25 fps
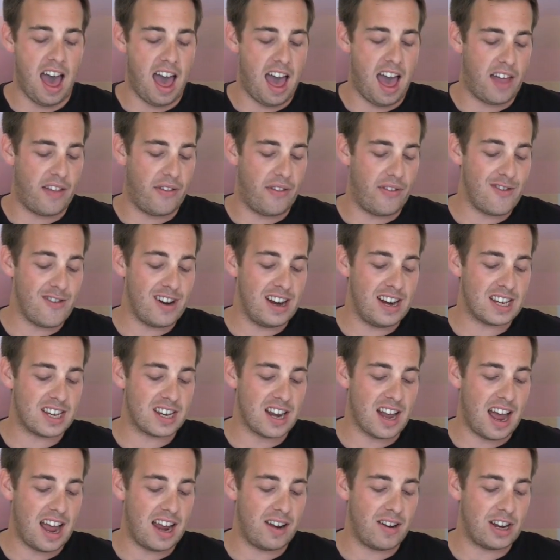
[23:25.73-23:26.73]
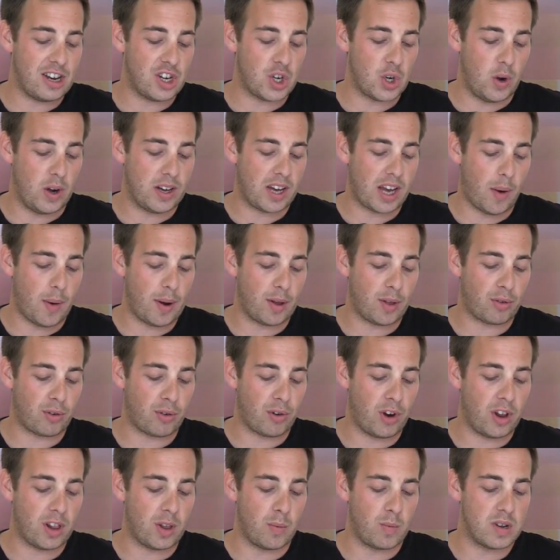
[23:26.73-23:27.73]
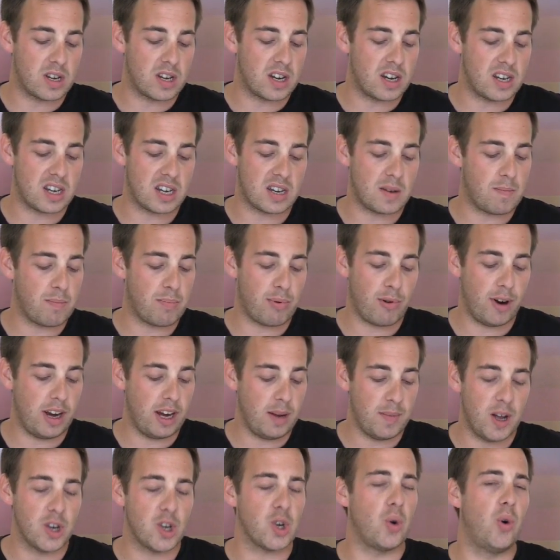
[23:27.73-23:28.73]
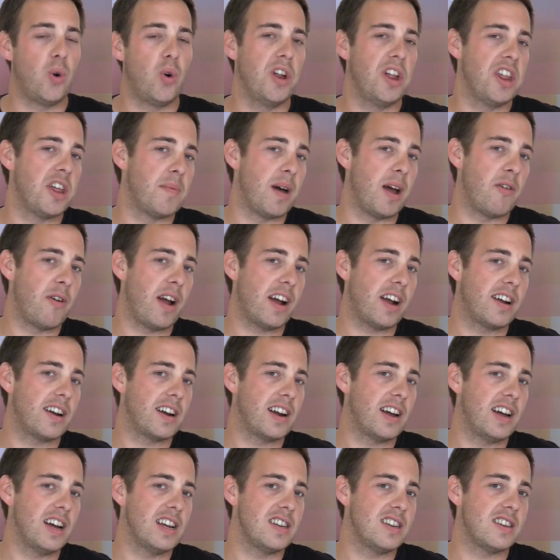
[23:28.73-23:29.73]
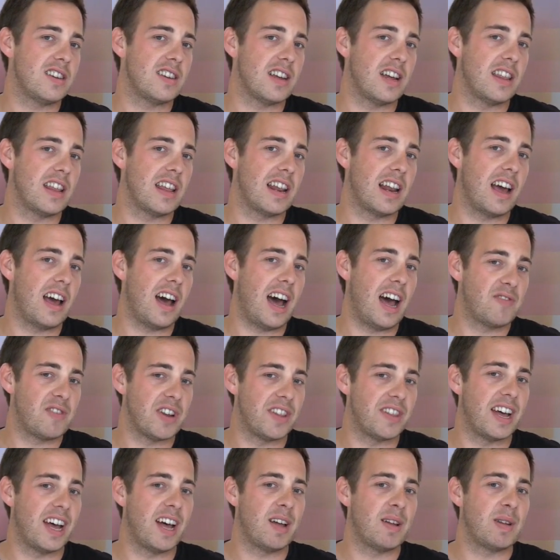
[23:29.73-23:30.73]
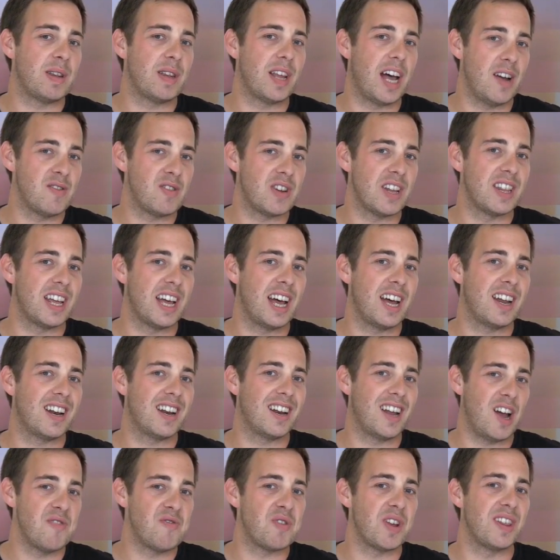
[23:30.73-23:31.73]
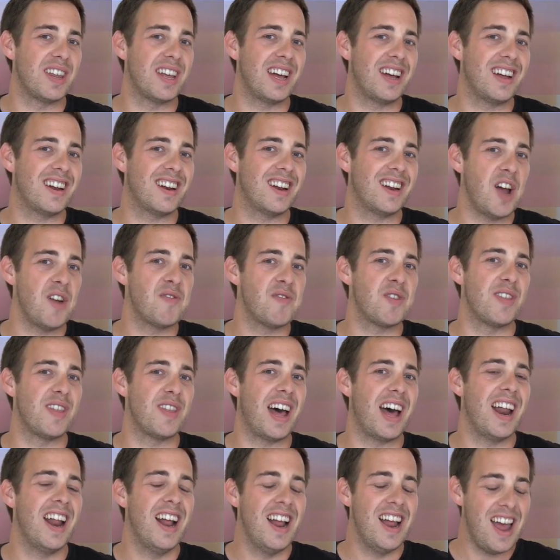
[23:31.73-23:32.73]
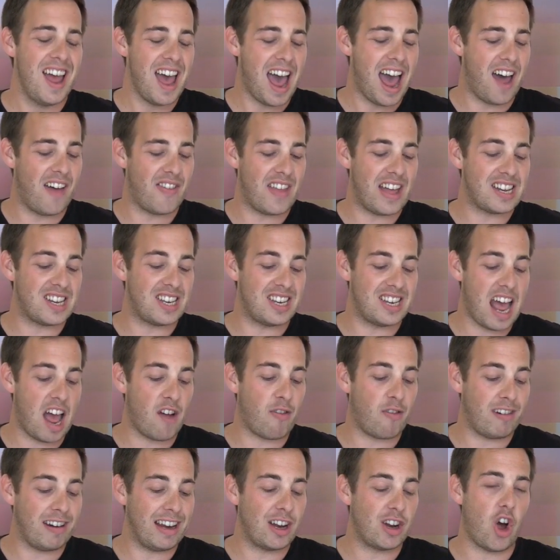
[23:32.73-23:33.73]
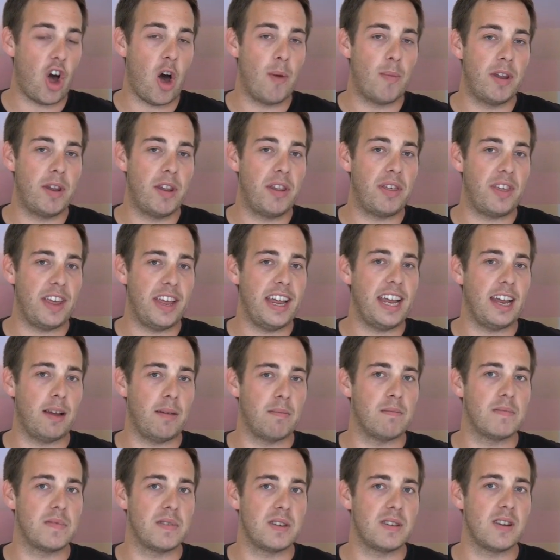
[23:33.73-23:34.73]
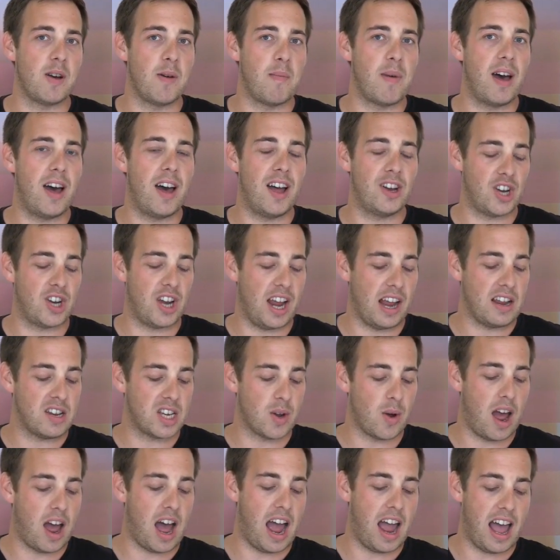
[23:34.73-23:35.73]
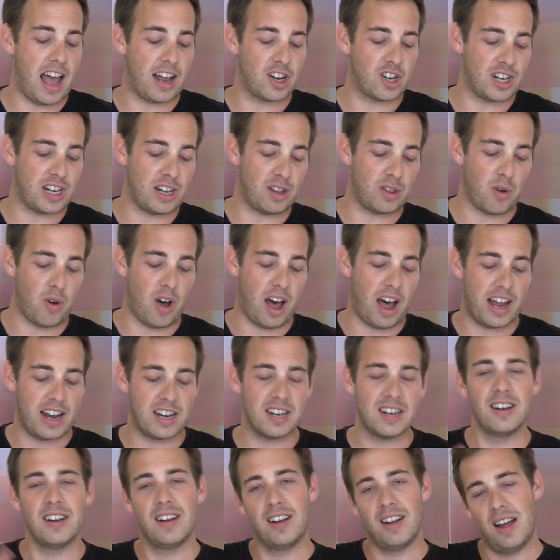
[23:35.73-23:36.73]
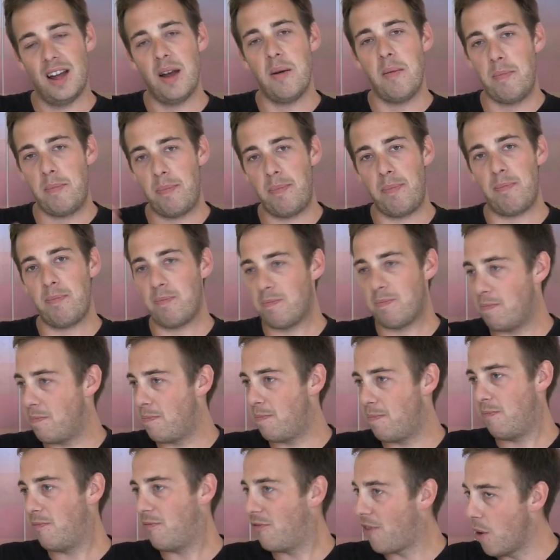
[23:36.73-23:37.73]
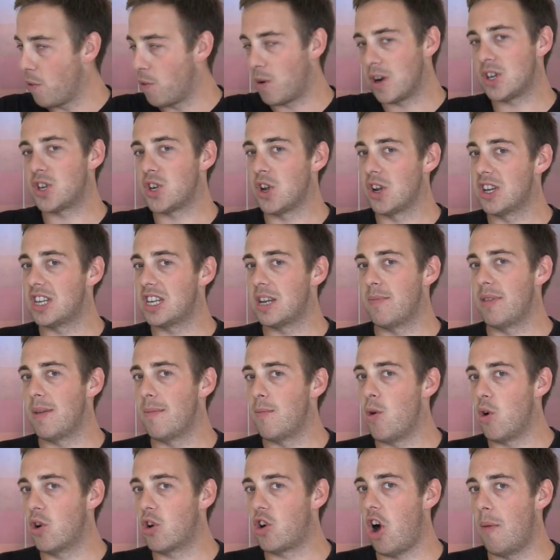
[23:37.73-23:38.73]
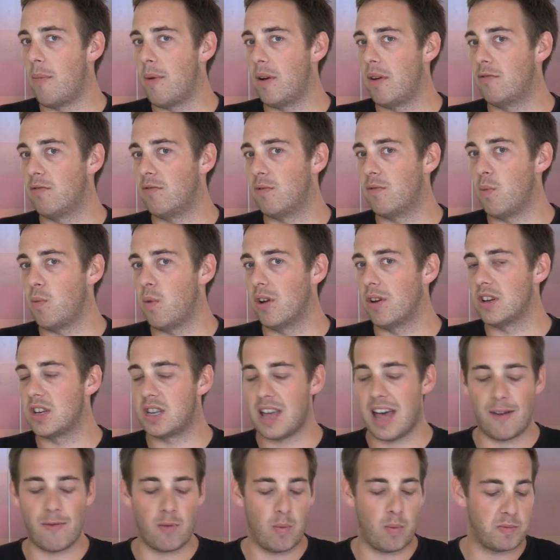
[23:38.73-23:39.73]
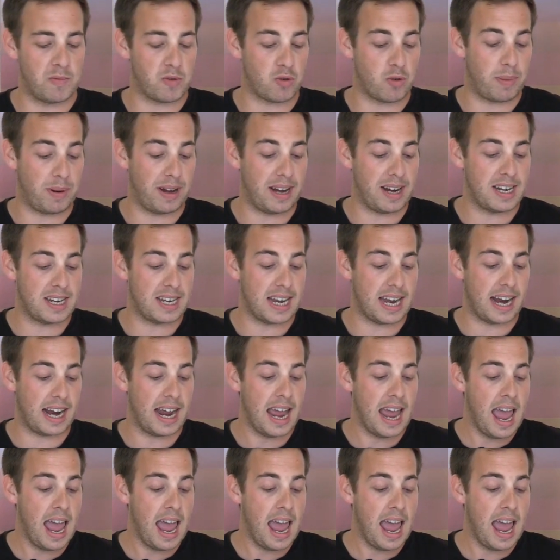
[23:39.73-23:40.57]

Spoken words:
And the reason I enjoyed going through them was because pretty much all of them I recognise. And they're like, I've done that, I've done that, I've done that, I've done that. And there's definitely common themes emerging. So I actually thought I'd focus on some of the more common ones that everyone's repeating.